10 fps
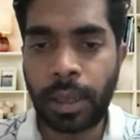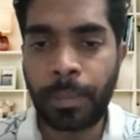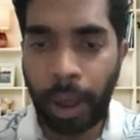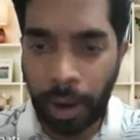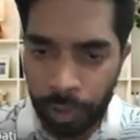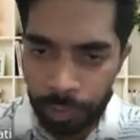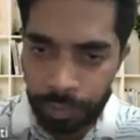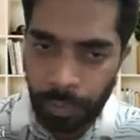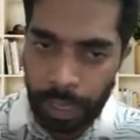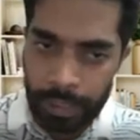part of
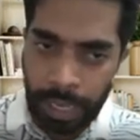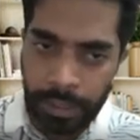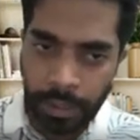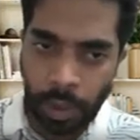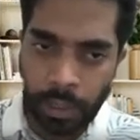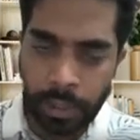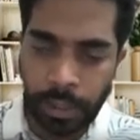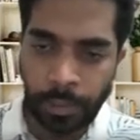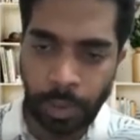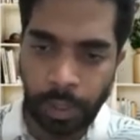the vaccine, as it's called
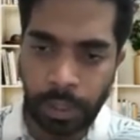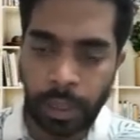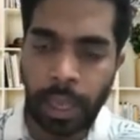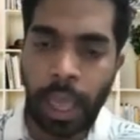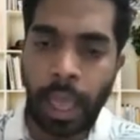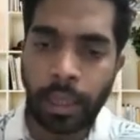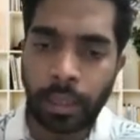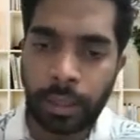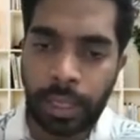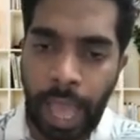subunit.
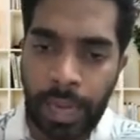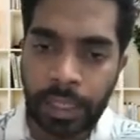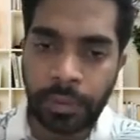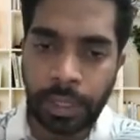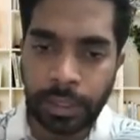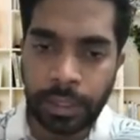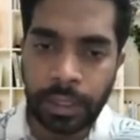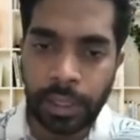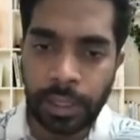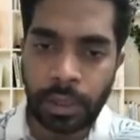The active
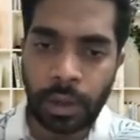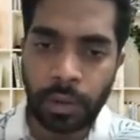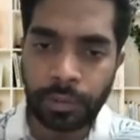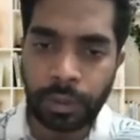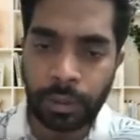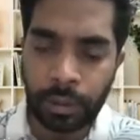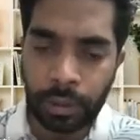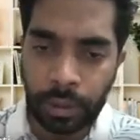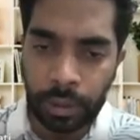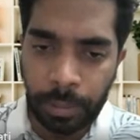ingredient of
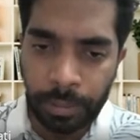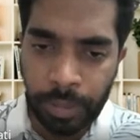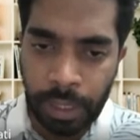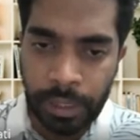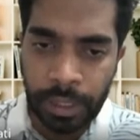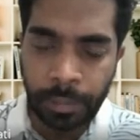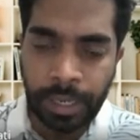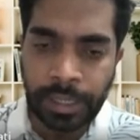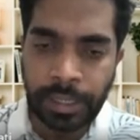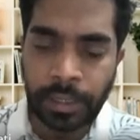the genetic
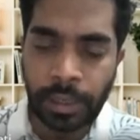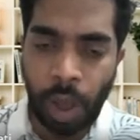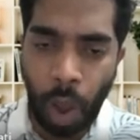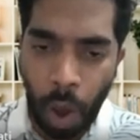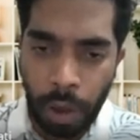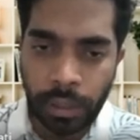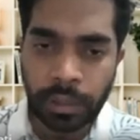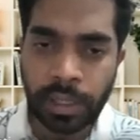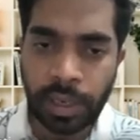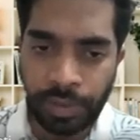material or
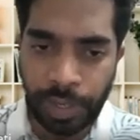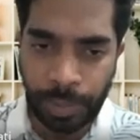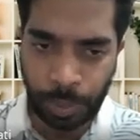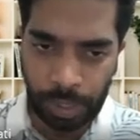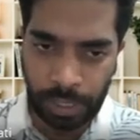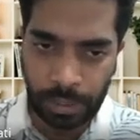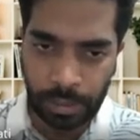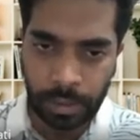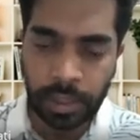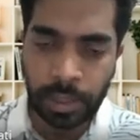the surface protein
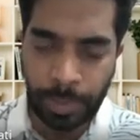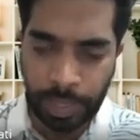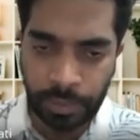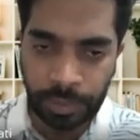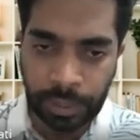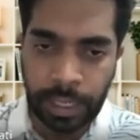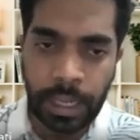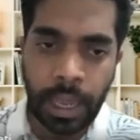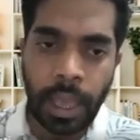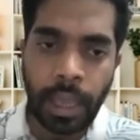
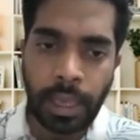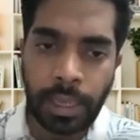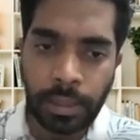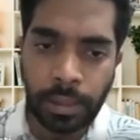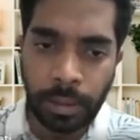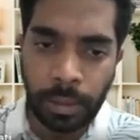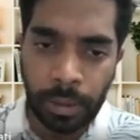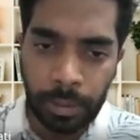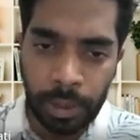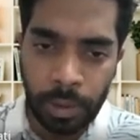specifically is
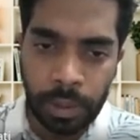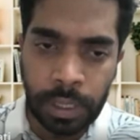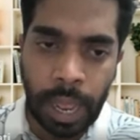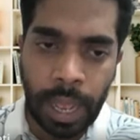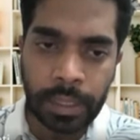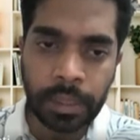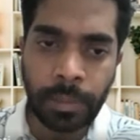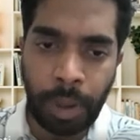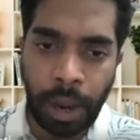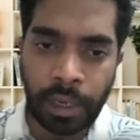used as the
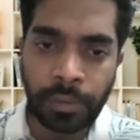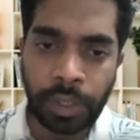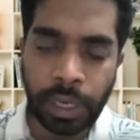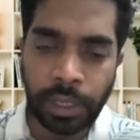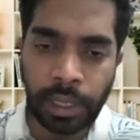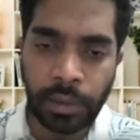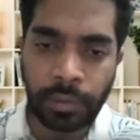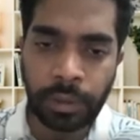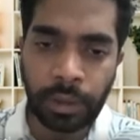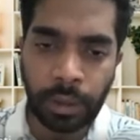part which can
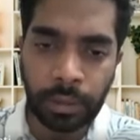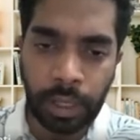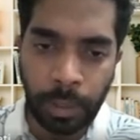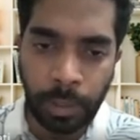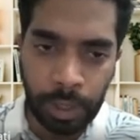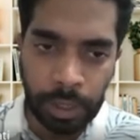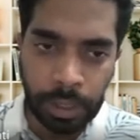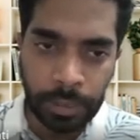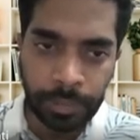give the immunity.